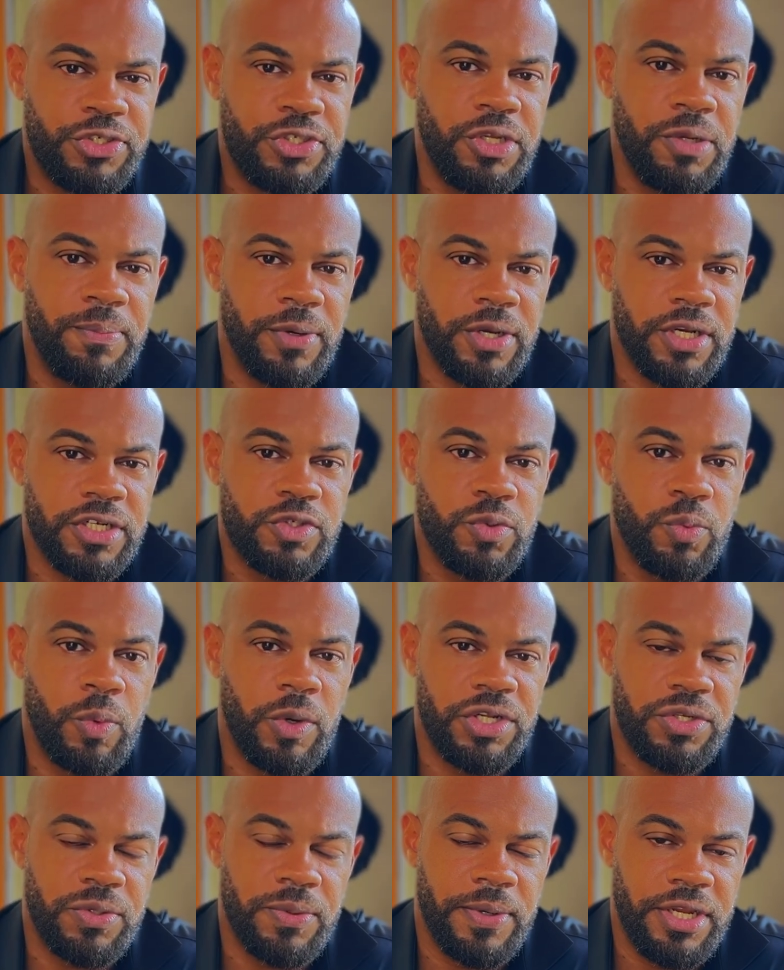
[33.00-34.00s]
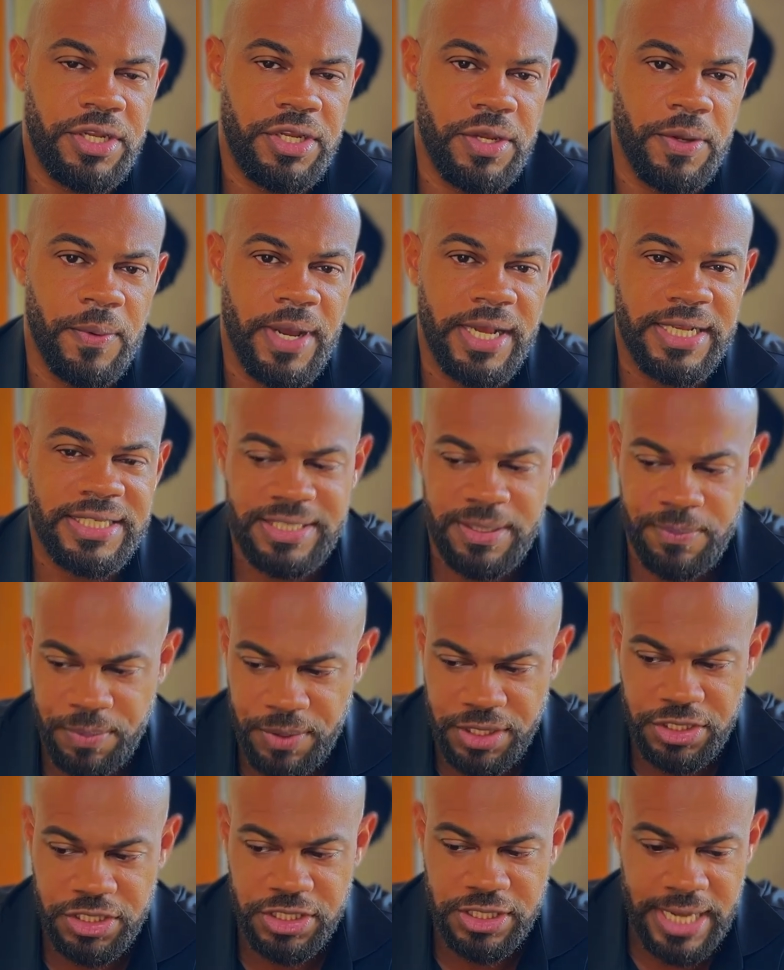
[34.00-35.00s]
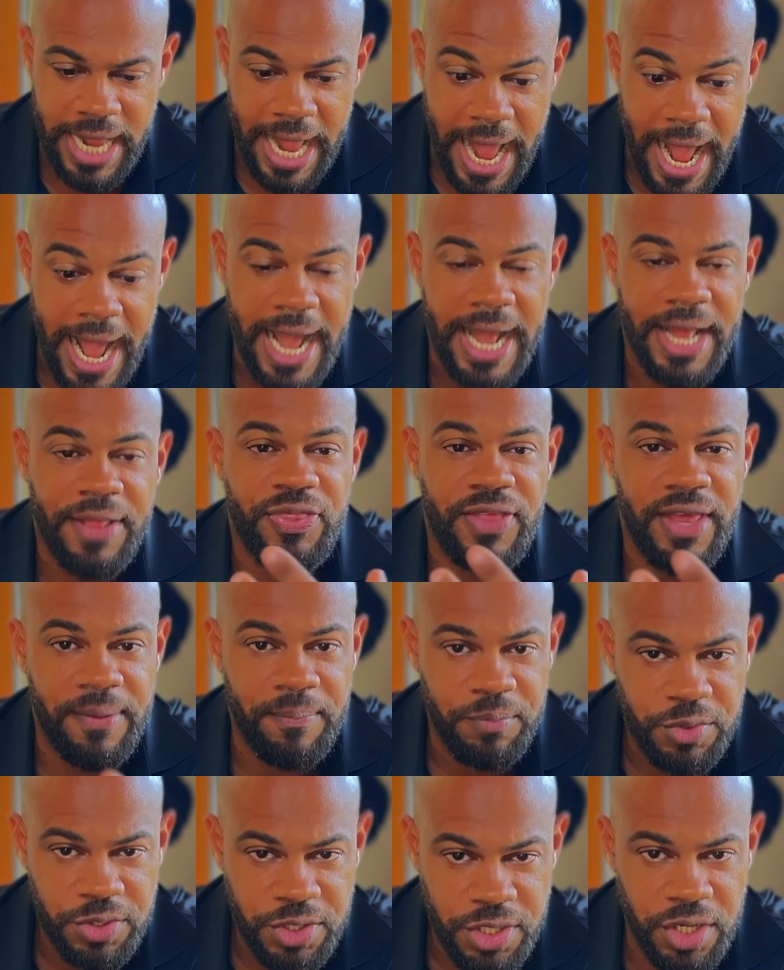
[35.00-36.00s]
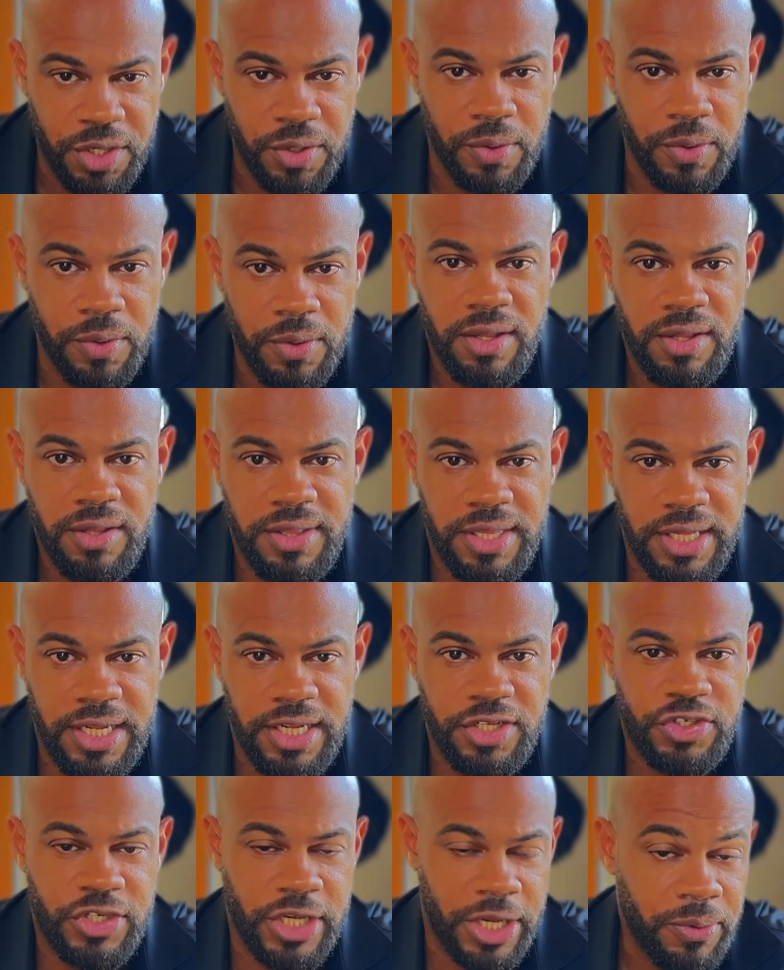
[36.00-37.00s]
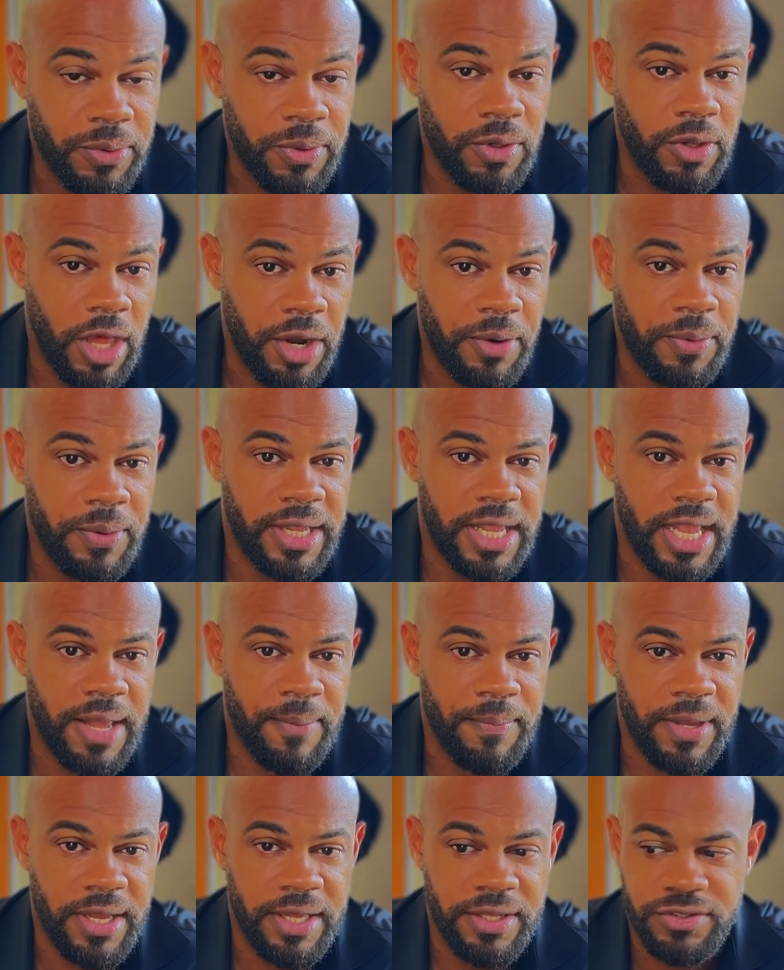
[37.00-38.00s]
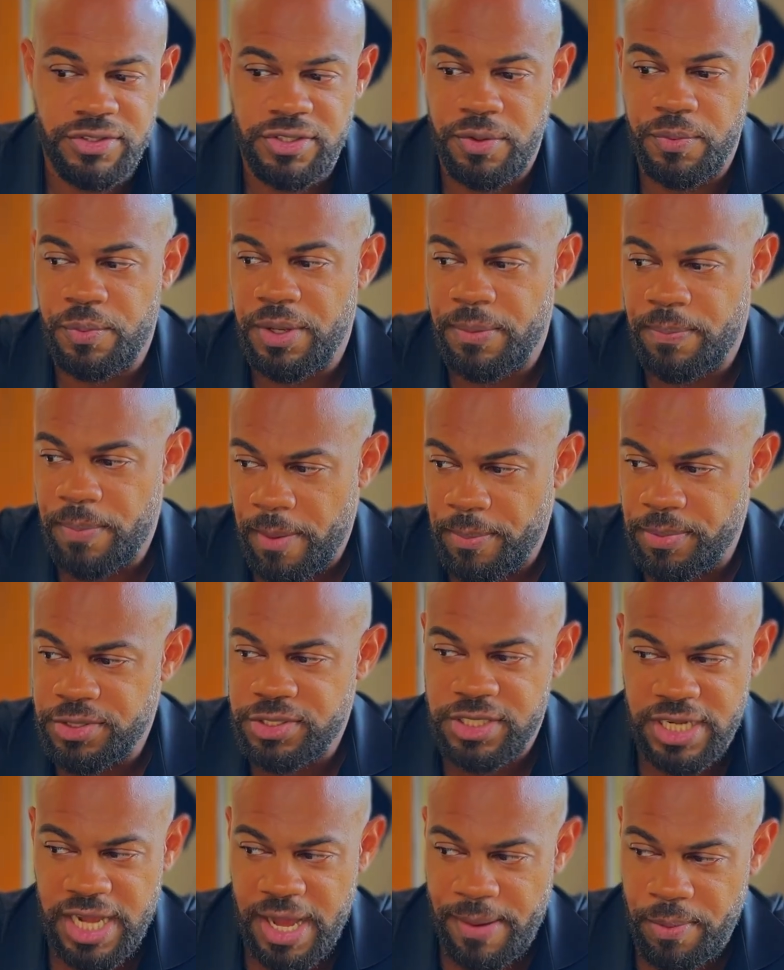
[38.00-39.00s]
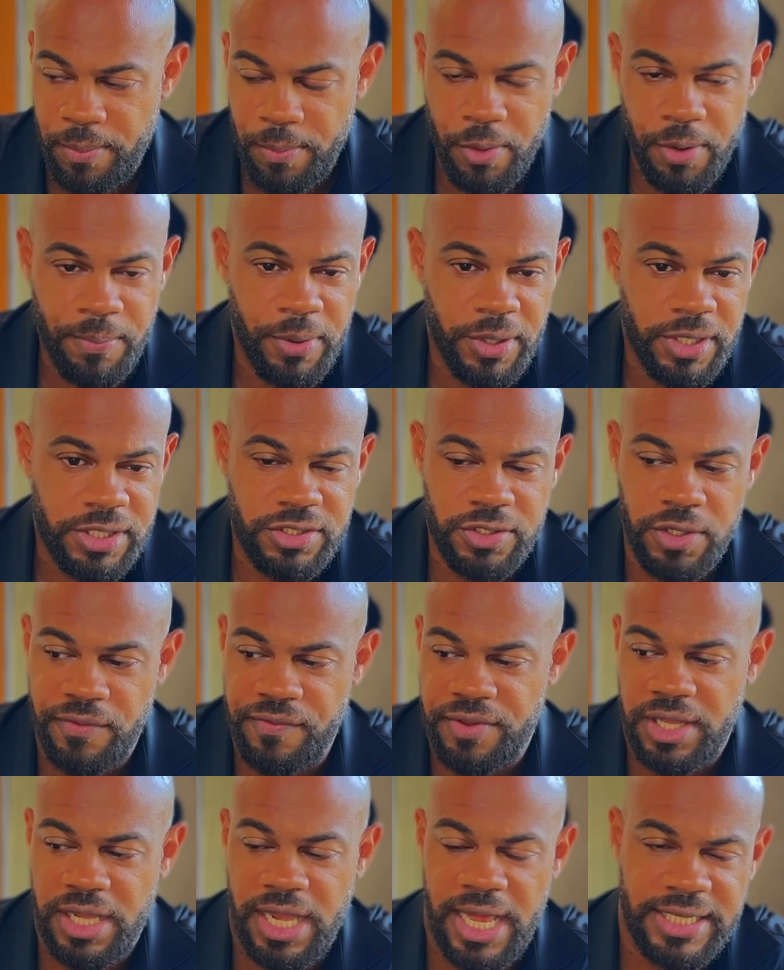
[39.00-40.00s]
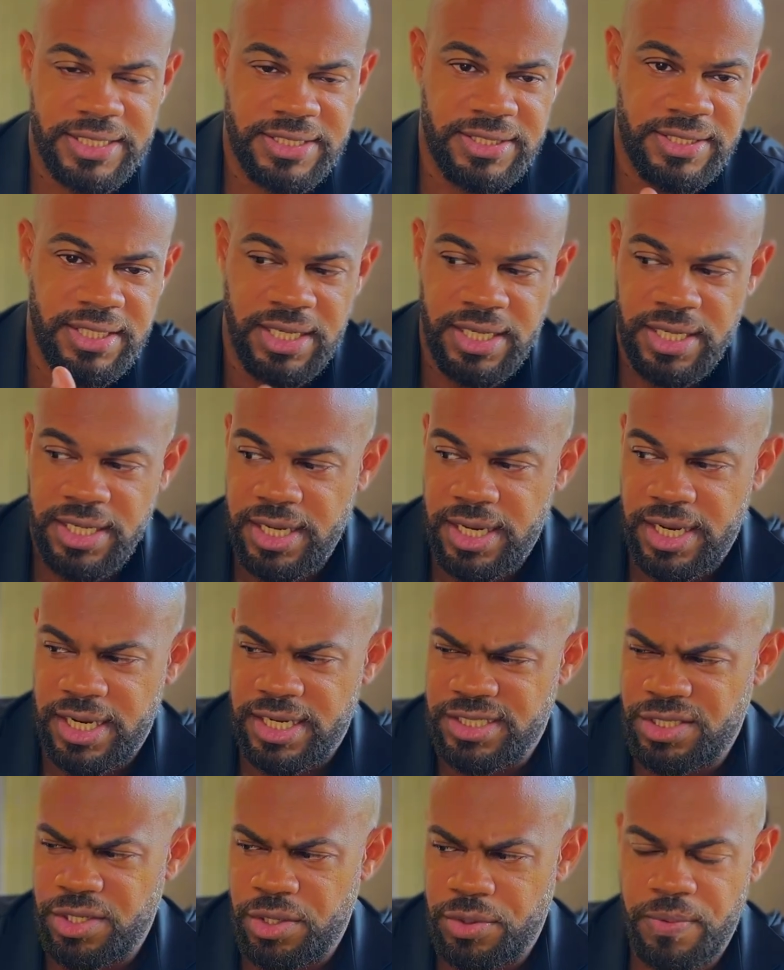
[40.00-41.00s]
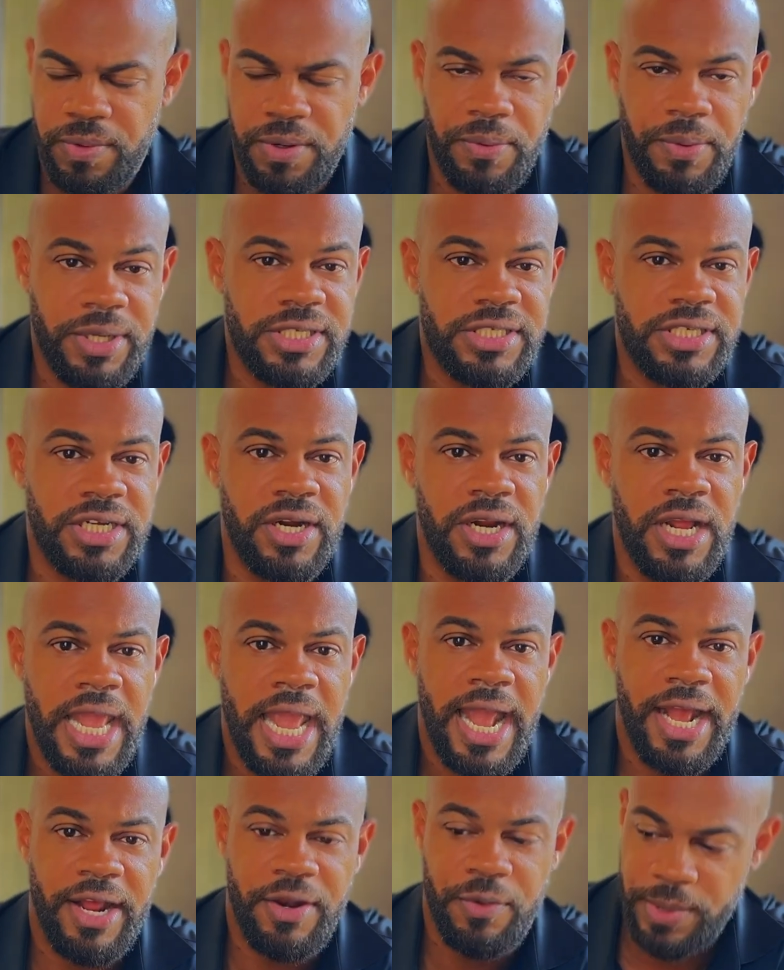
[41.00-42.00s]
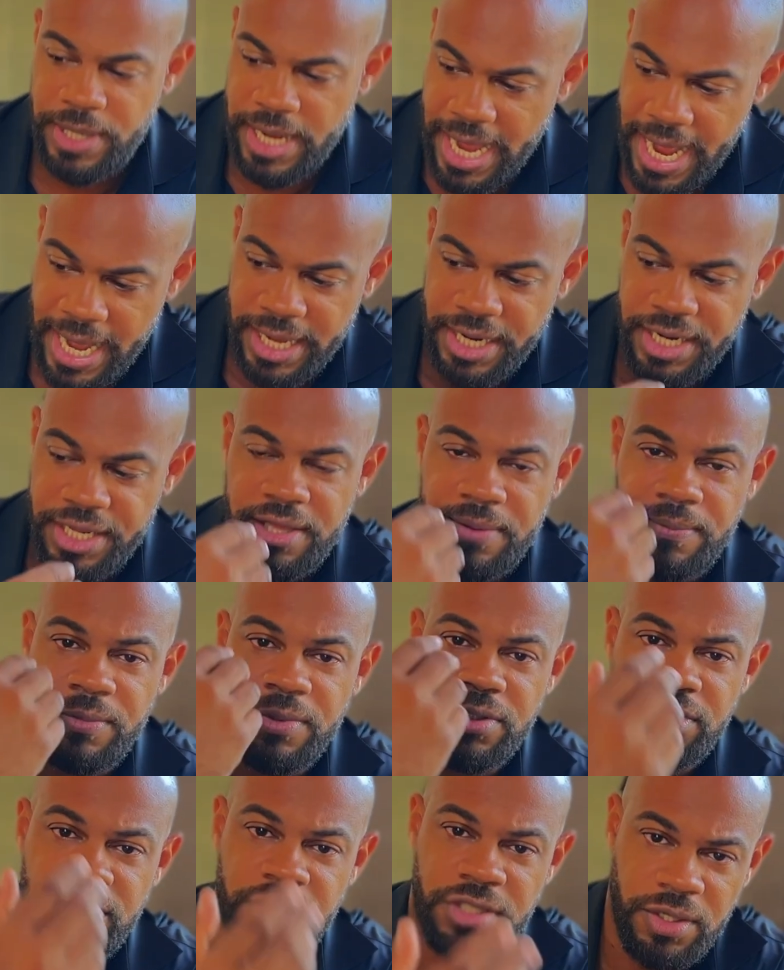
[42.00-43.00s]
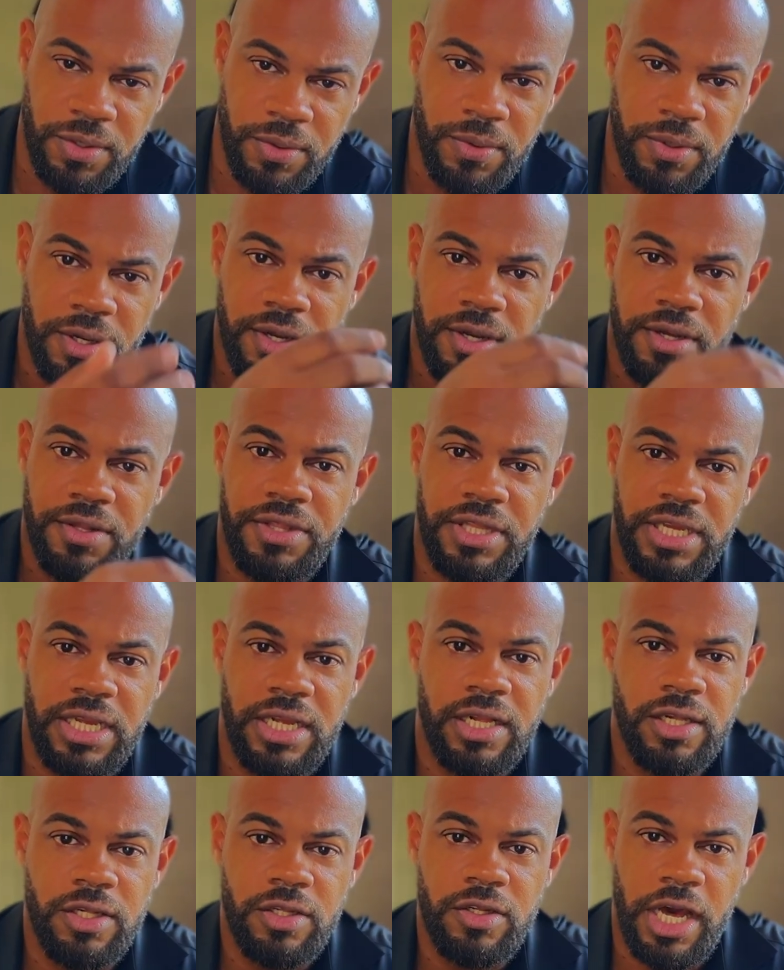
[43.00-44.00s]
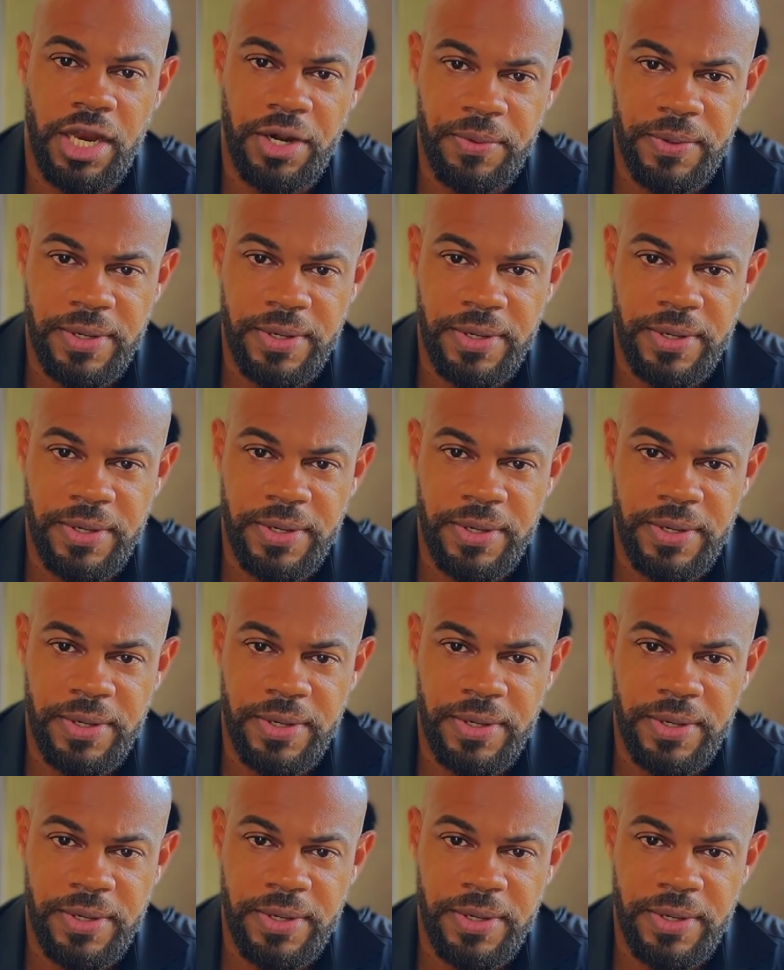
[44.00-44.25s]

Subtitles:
new books, what do? I simply just add them to the general lottery campaign. So we published a couple more books over the last 2-3 weeks here, and we added them to the lottery